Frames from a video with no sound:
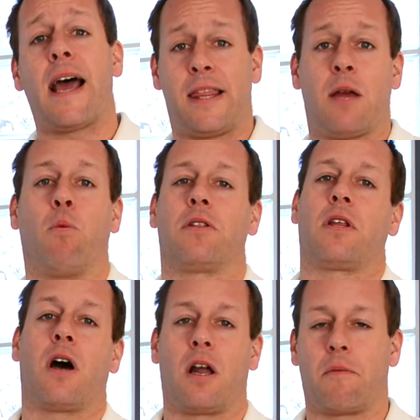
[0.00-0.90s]
and then what the
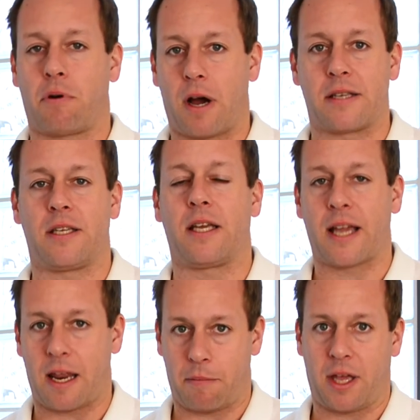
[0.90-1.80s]
kind of pricing
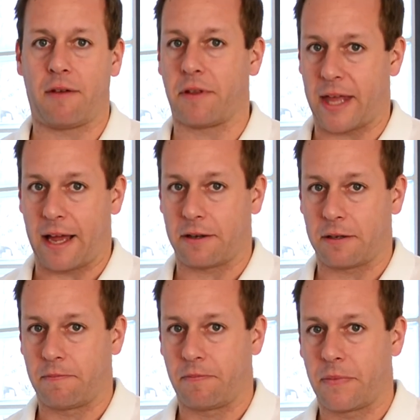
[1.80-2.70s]
can be for that.
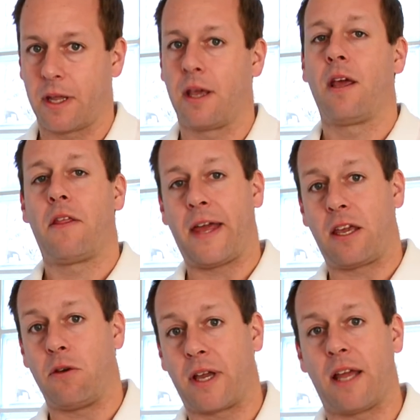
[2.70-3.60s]
Thank
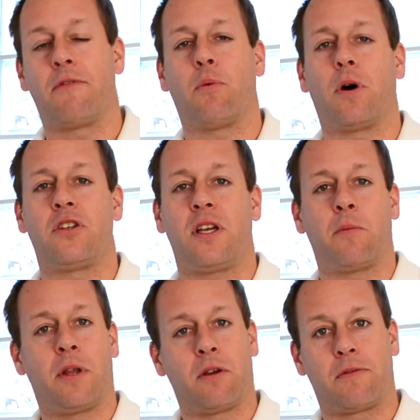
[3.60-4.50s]
you again for watching, and
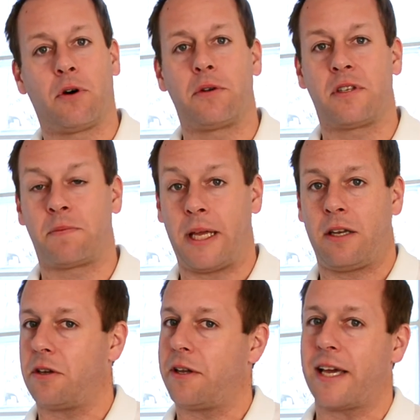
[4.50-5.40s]
we look forward to speaking
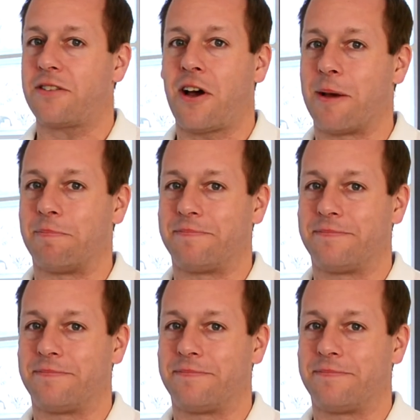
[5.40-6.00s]
to you next time.